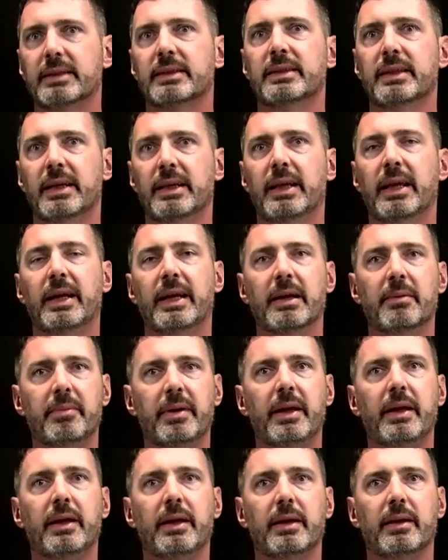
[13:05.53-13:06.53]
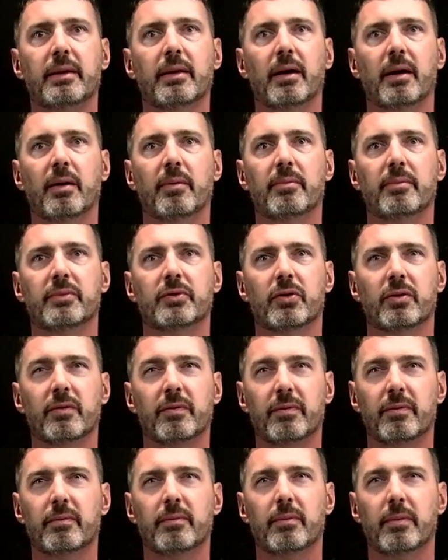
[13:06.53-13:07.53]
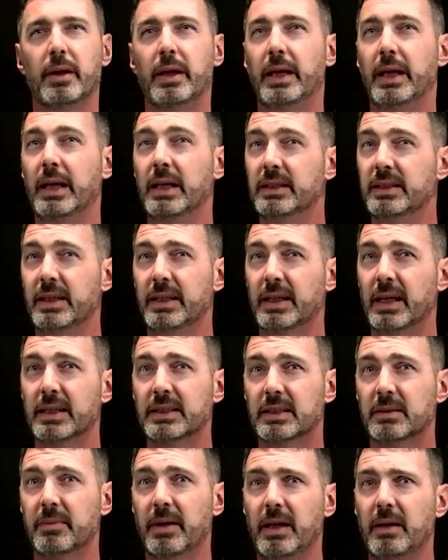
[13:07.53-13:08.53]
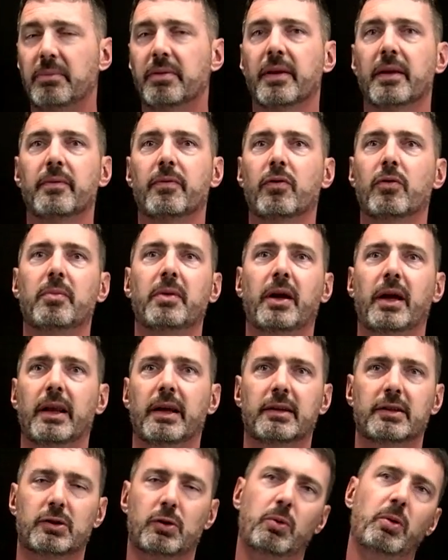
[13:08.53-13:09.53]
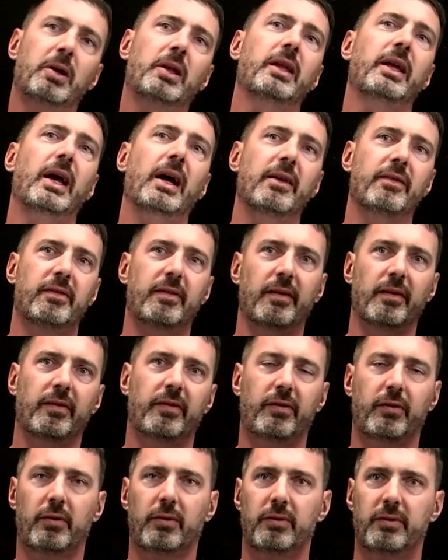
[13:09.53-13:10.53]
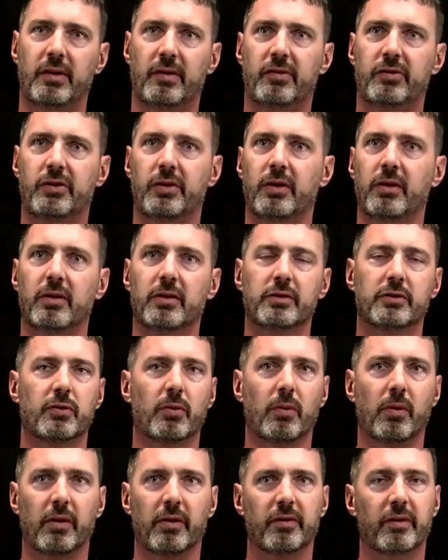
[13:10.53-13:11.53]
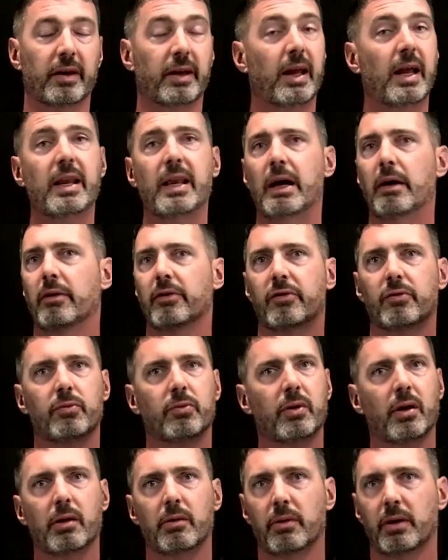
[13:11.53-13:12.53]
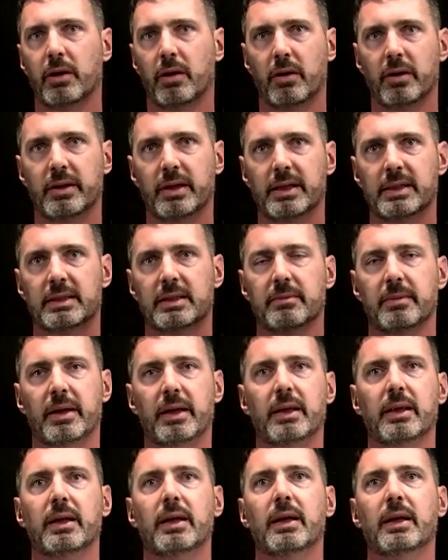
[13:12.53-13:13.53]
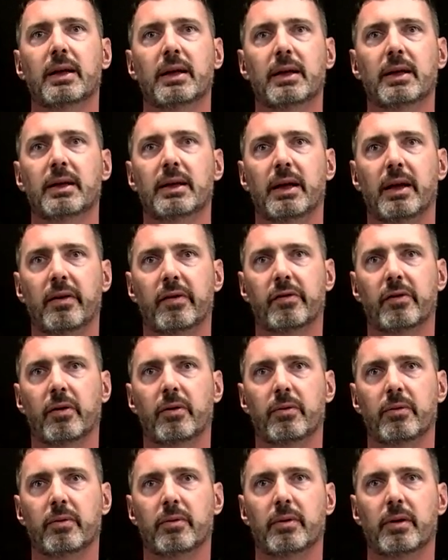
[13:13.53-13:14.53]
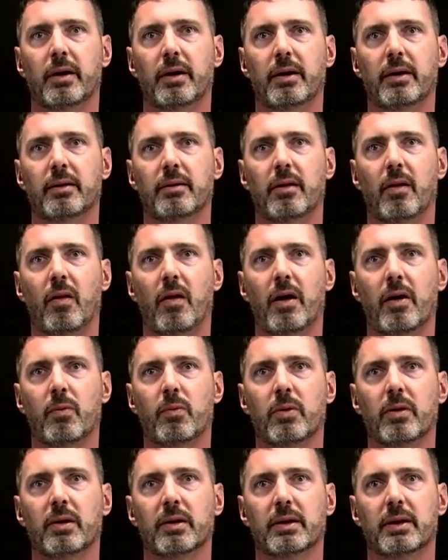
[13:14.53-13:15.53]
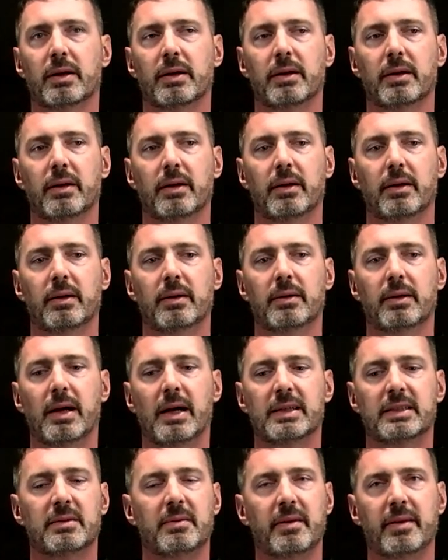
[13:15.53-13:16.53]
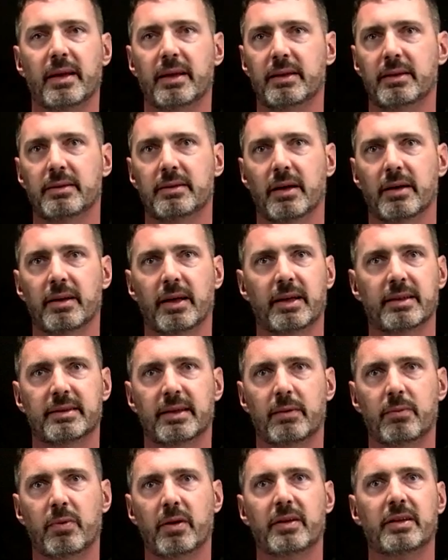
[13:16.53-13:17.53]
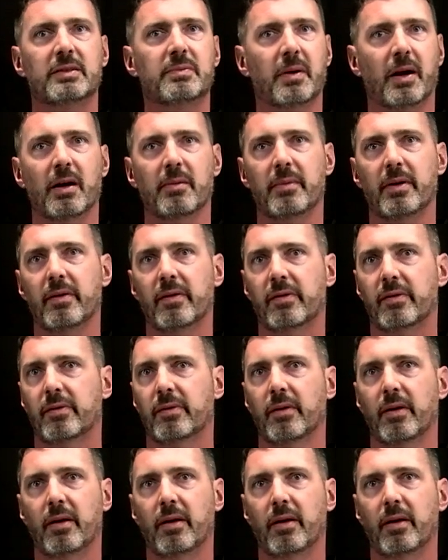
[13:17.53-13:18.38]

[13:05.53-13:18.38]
it can be sort of easy to estimate, but then fluid mechanics quickly has this turn towards like, and now it's really hard to estimate. And so a lot of work has to be then done, like I said, with experiments,